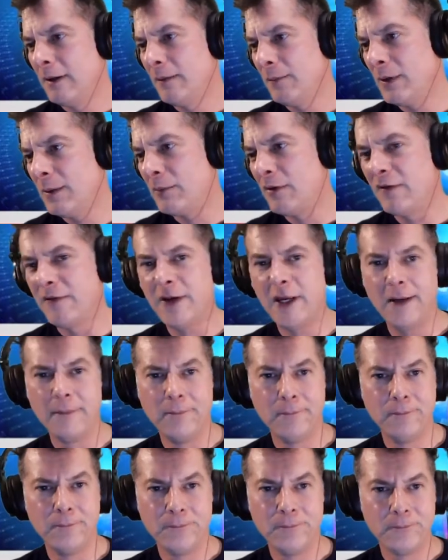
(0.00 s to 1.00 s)
my birthday.
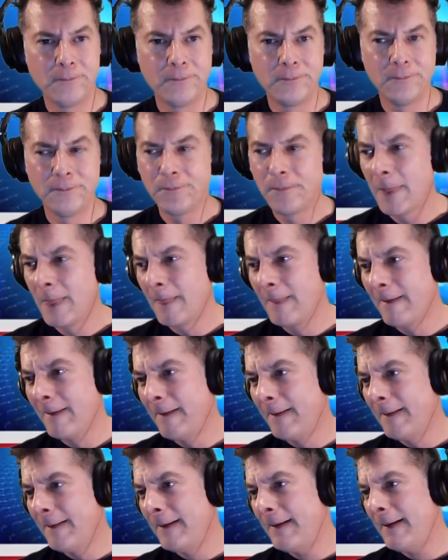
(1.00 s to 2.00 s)

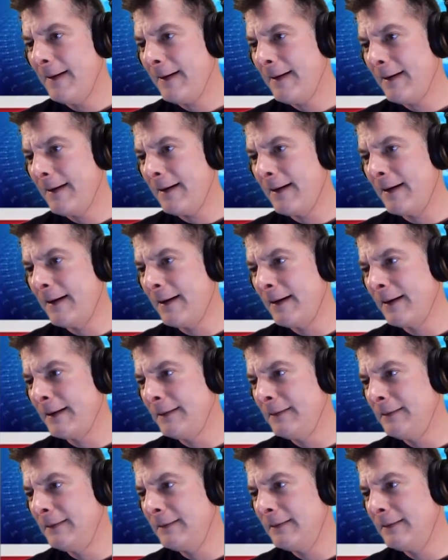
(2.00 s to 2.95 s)
And